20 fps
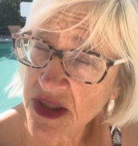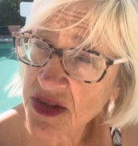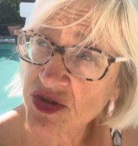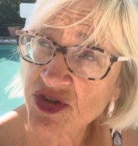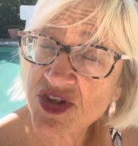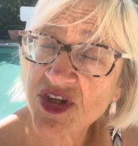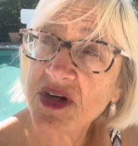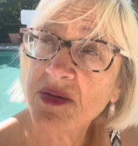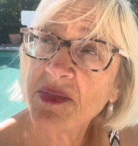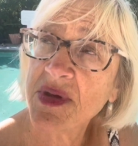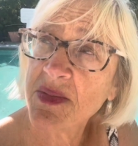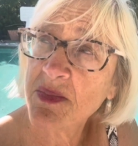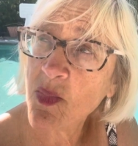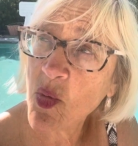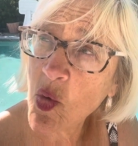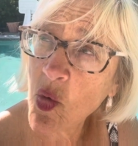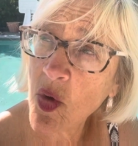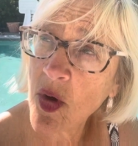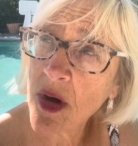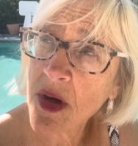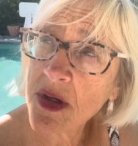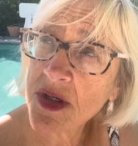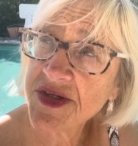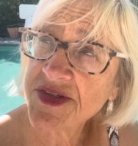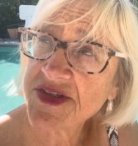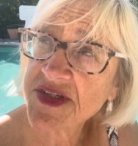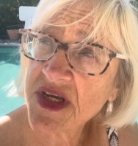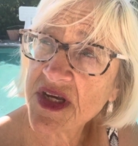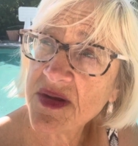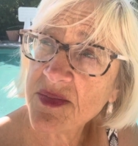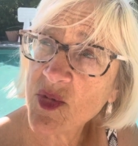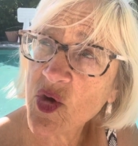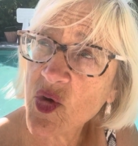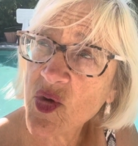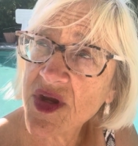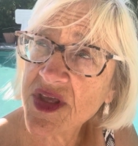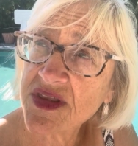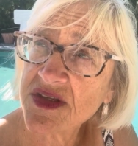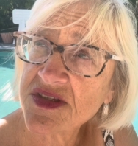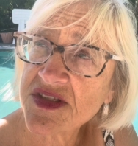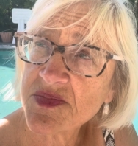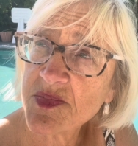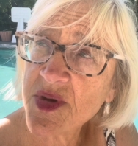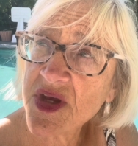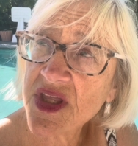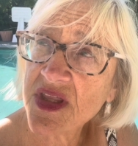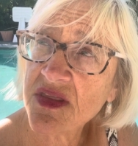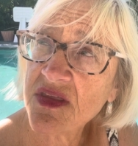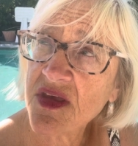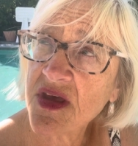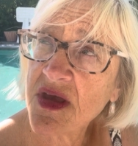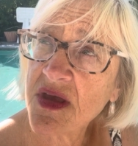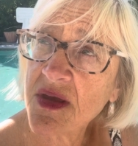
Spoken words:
There's going to be more because I am going this month.